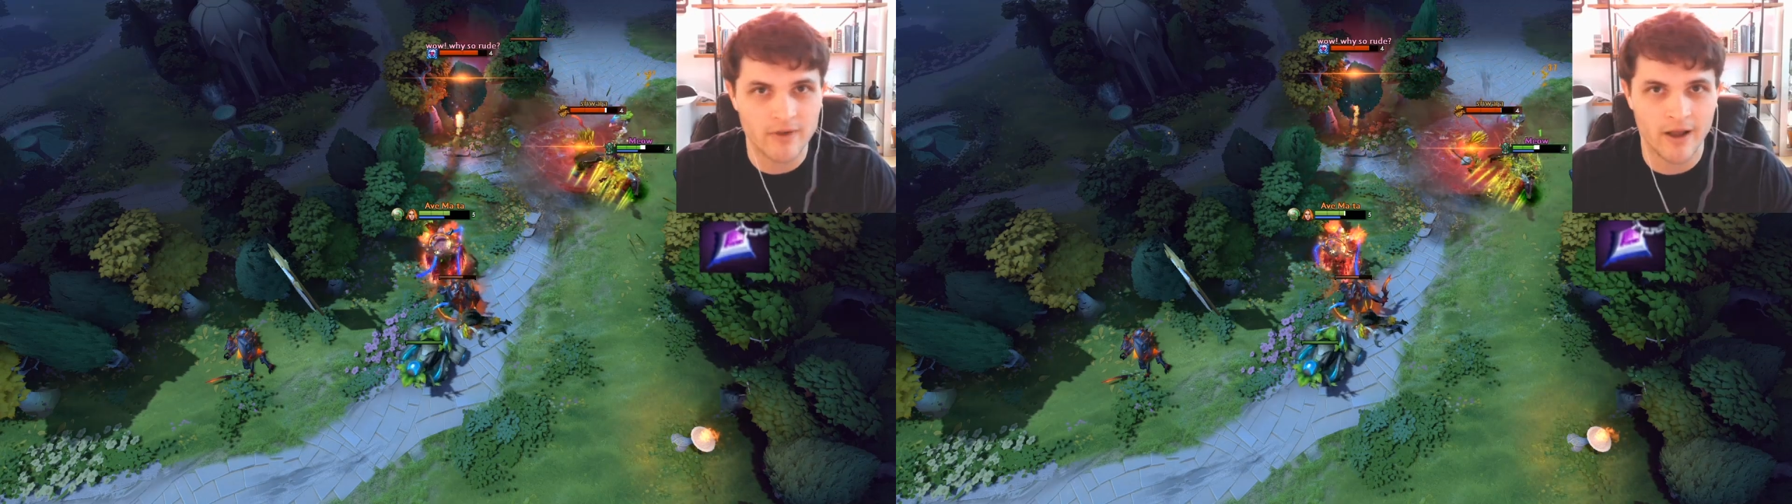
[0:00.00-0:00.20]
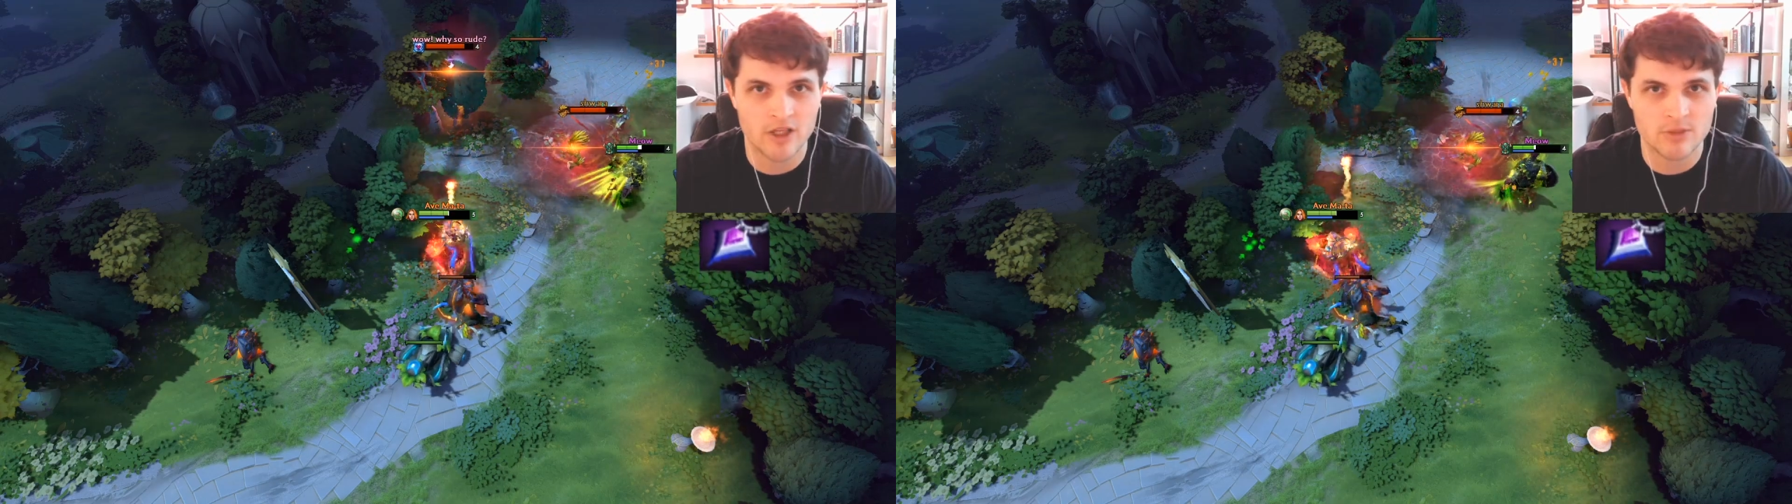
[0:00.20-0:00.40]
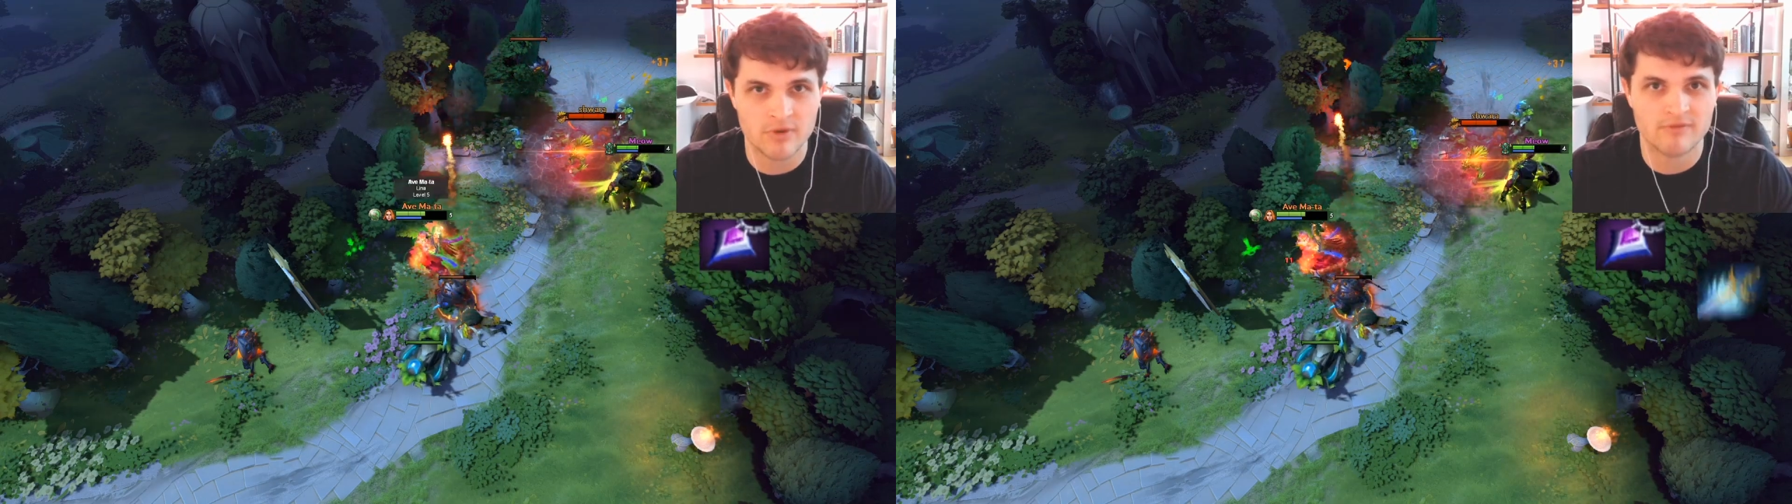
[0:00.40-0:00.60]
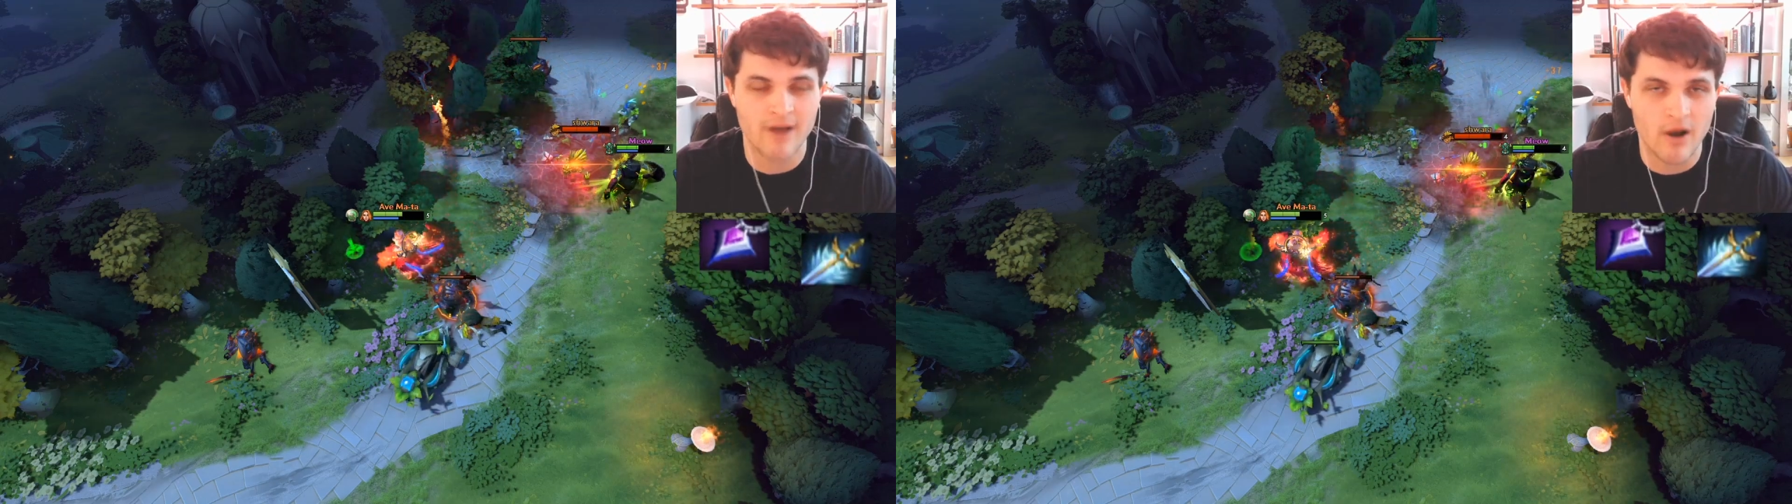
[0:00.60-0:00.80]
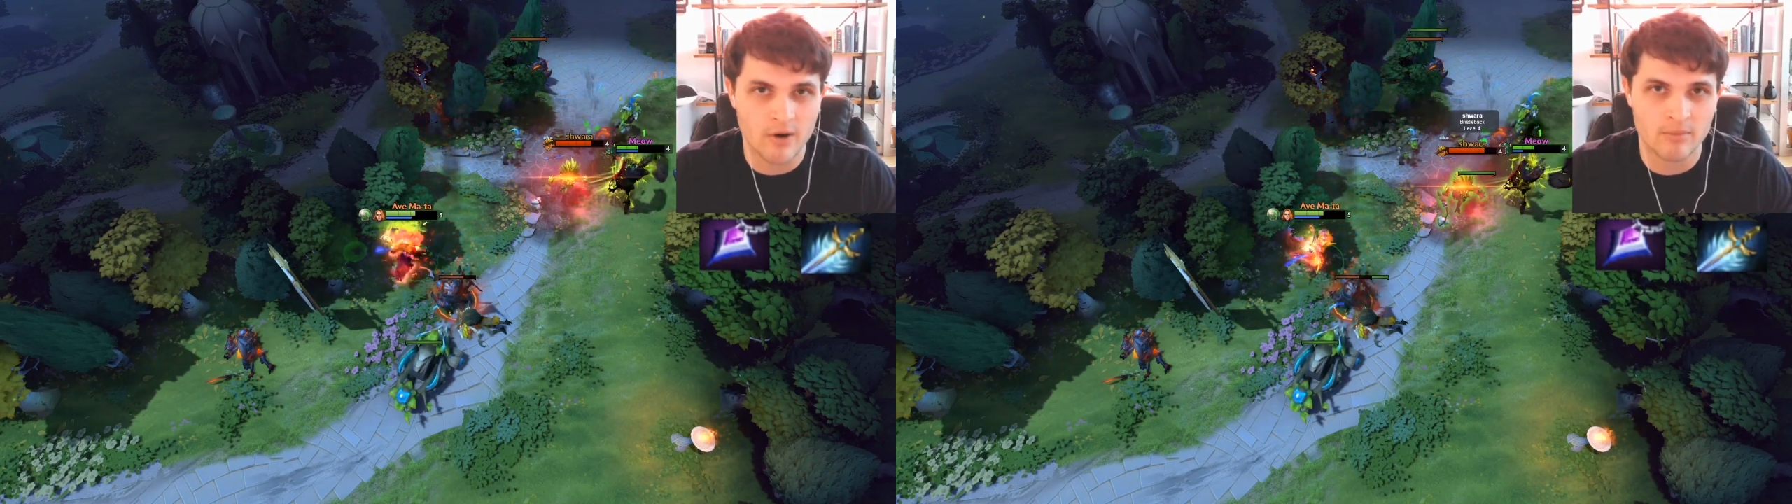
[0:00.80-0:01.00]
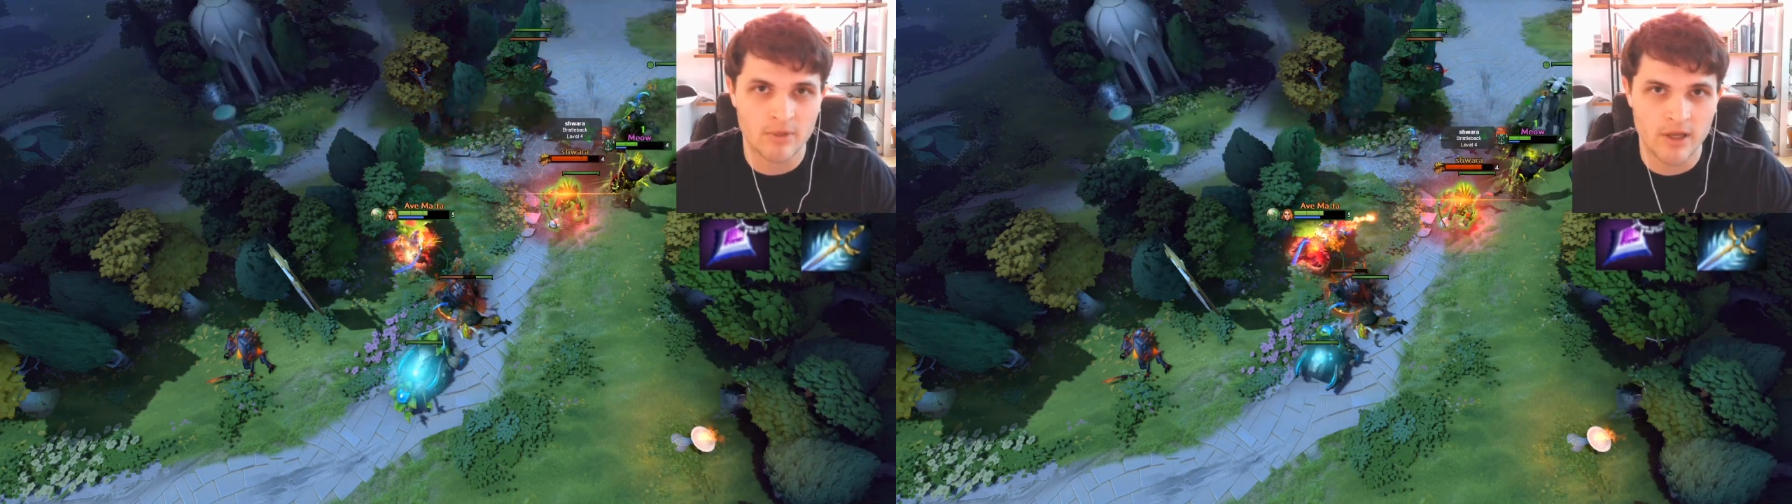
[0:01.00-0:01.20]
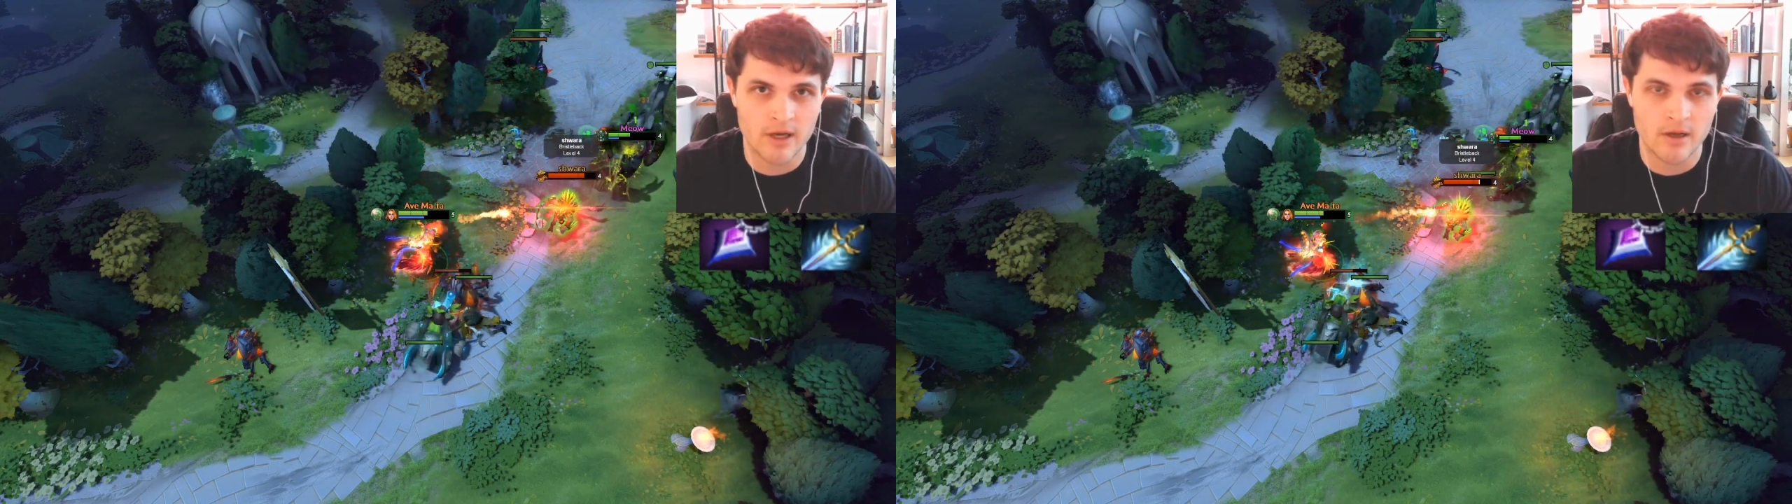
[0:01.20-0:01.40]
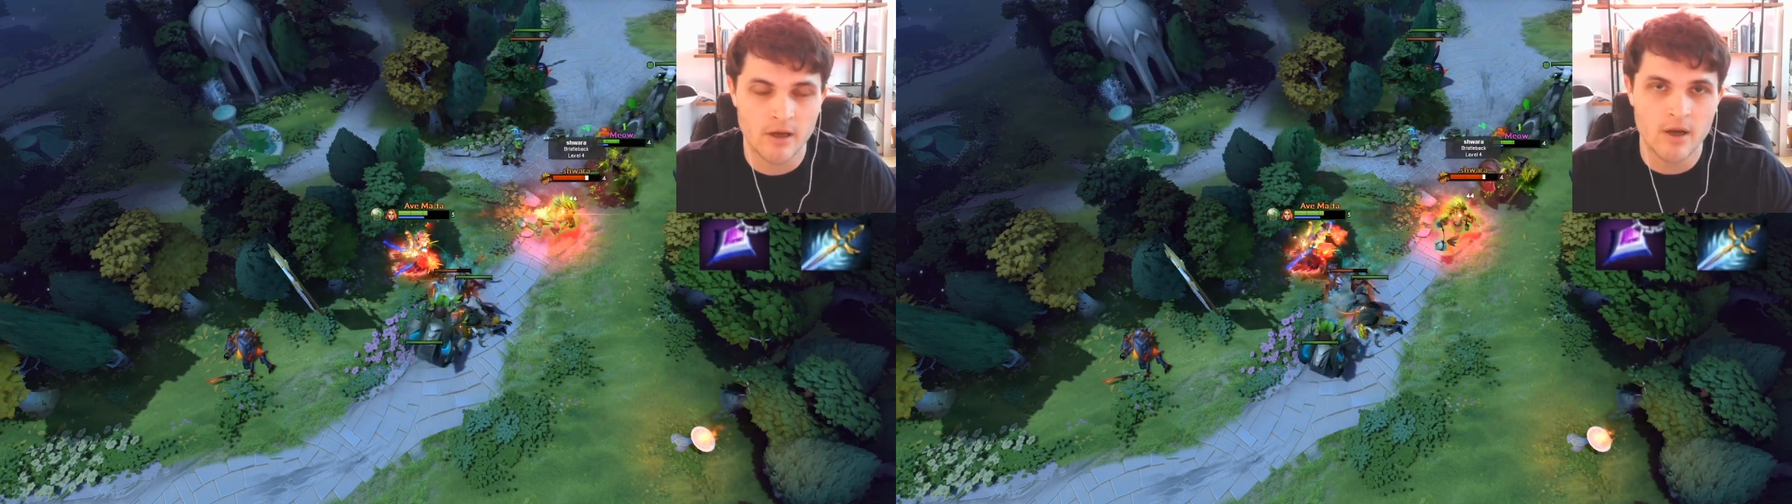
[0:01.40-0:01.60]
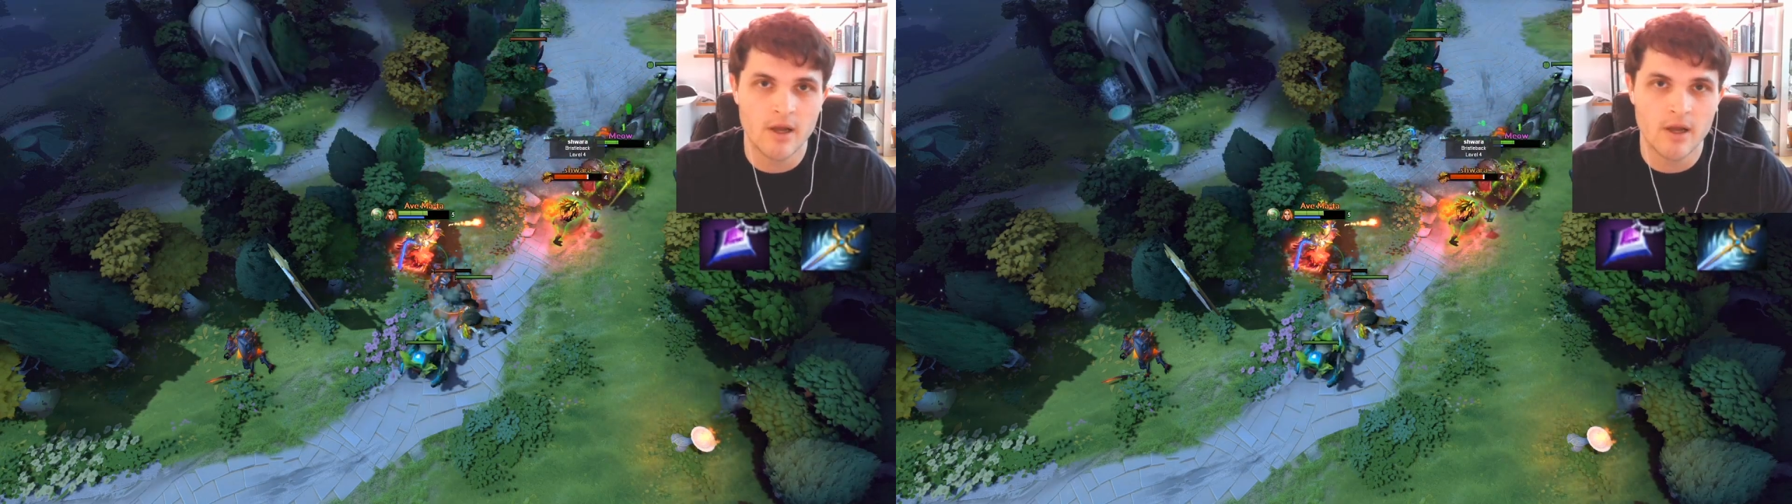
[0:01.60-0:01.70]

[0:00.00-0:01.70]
Talisman, Falcon Blade